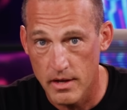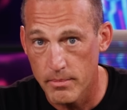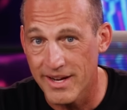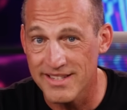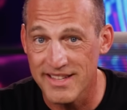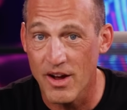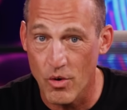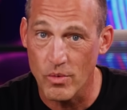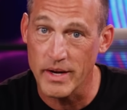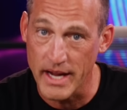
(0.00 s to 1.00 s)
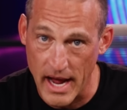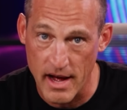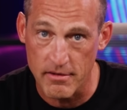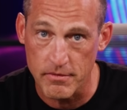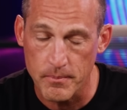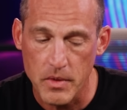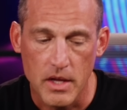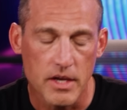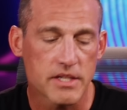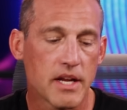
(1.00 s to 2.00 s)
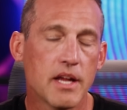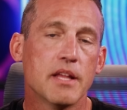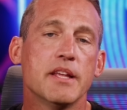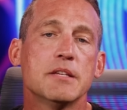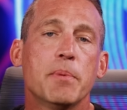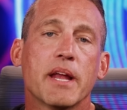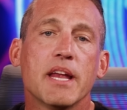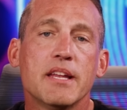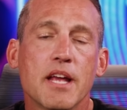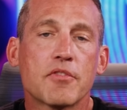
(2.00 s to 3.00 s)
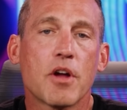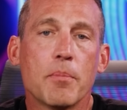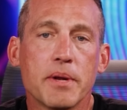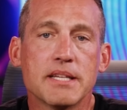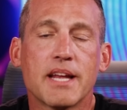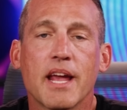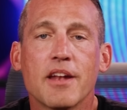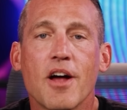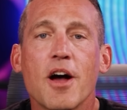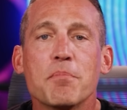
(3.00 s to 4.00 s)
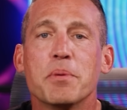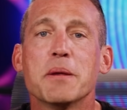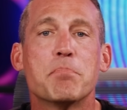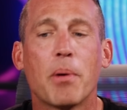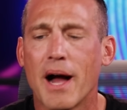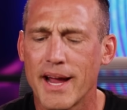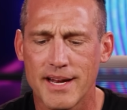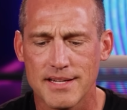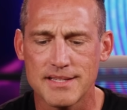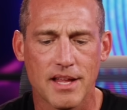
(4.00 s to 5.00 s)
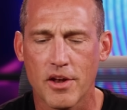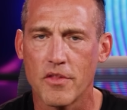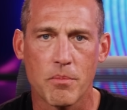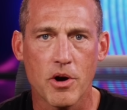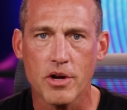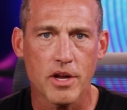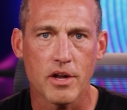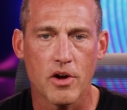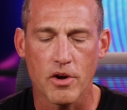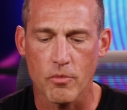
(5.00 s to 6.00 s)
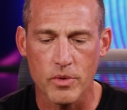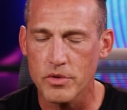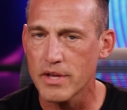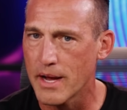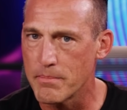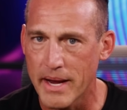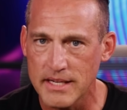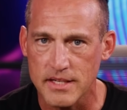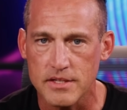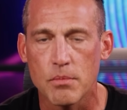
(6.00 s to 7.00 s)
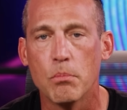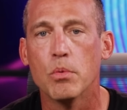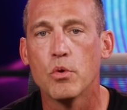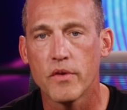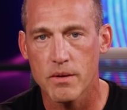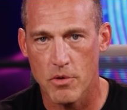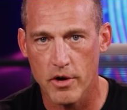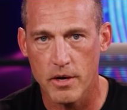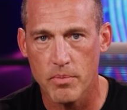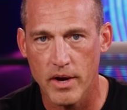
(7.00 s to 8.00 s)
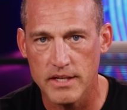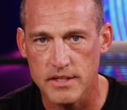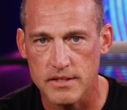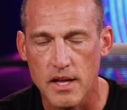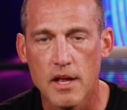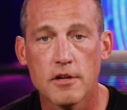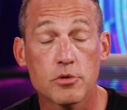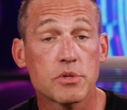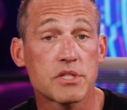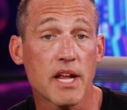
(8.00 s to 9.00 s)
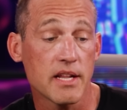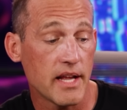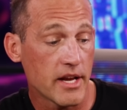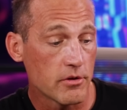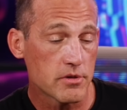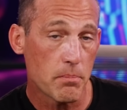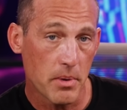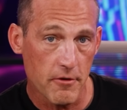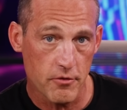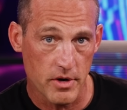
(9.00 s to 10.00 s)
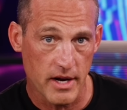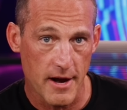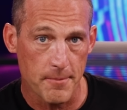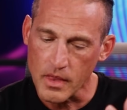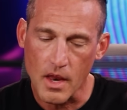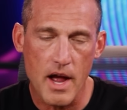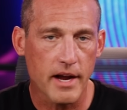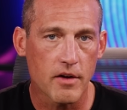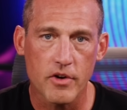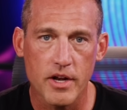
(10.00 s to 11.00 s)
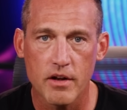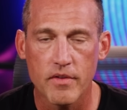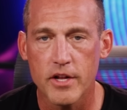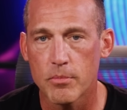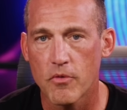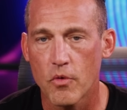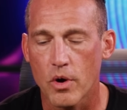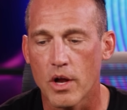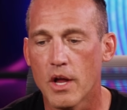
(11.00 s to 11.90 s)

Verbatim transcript: because they already have. You see, these big E T F companies cannot be buying and selling in the market on a real-time basis, moving market prices. So instead, they use a buffer account. I covered it in a video before.